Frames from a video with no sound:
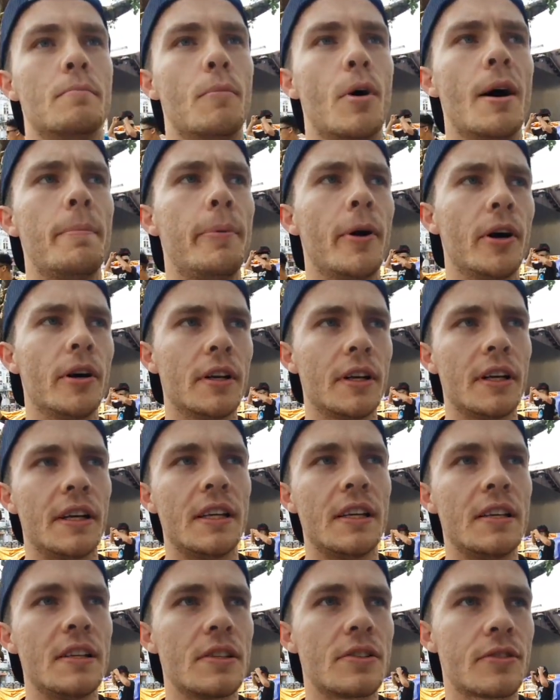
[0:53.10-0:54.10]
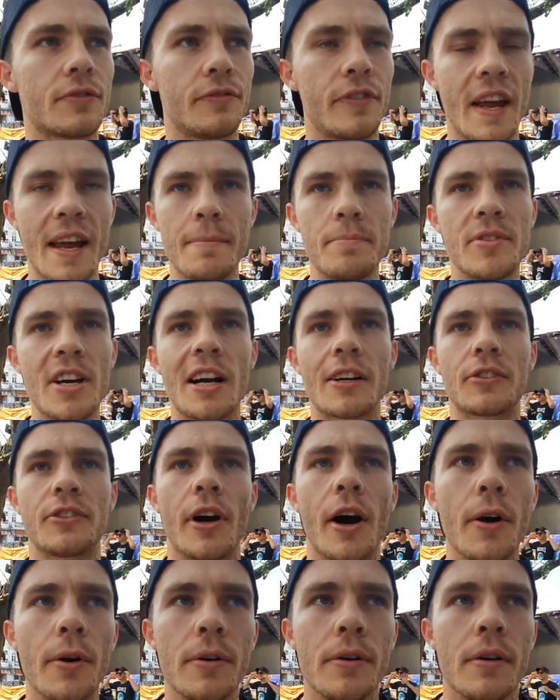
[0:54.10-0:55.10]
My opponent is Pham Duc
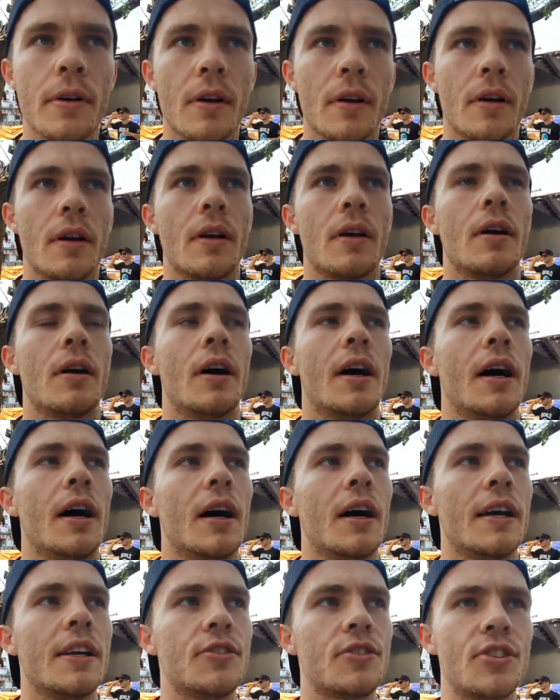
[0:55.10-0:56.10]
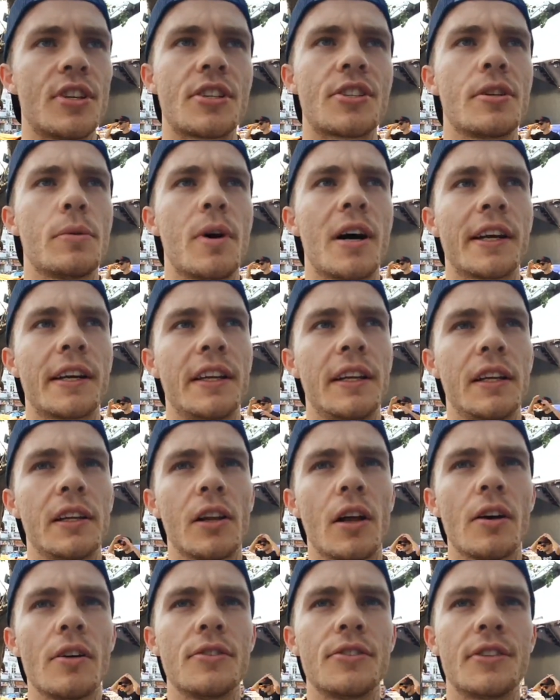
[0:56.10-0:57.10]
Don. He's 61
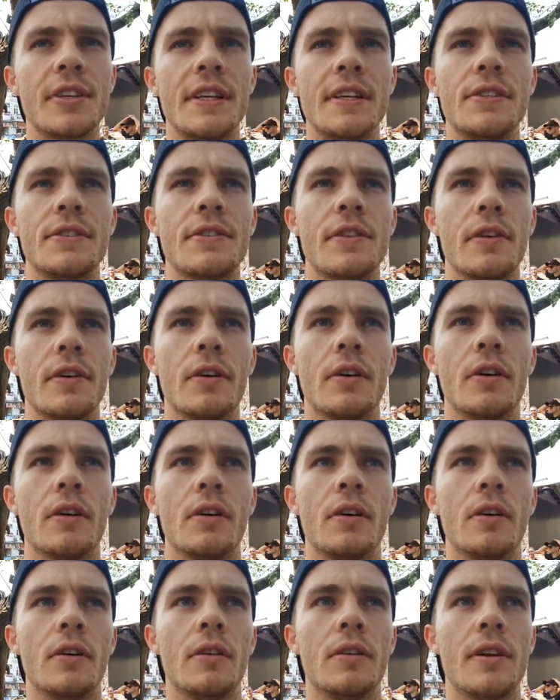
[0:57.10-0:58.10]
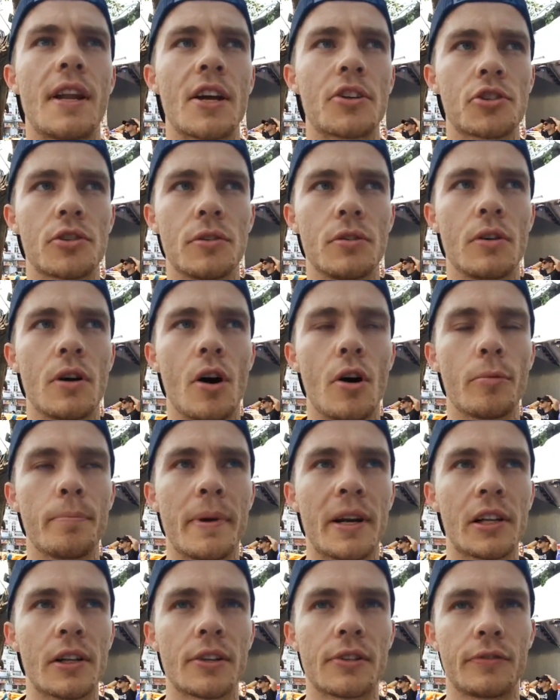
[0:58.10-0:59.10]
kilos. He's the national gold
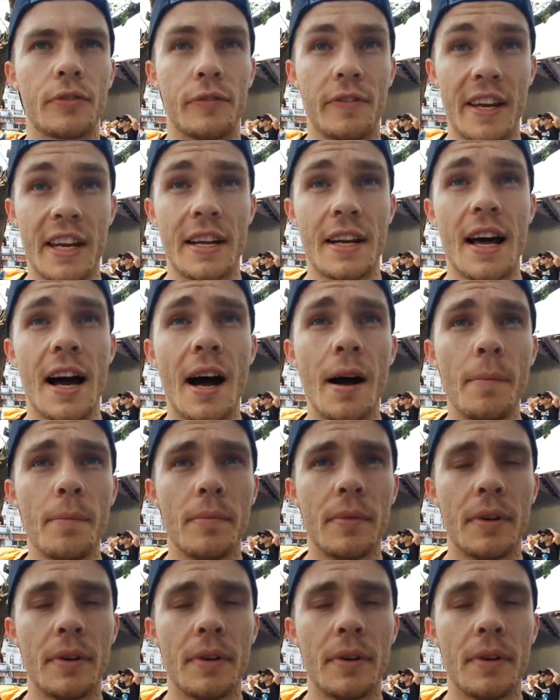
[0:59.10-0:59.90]
medalist for Vietnam.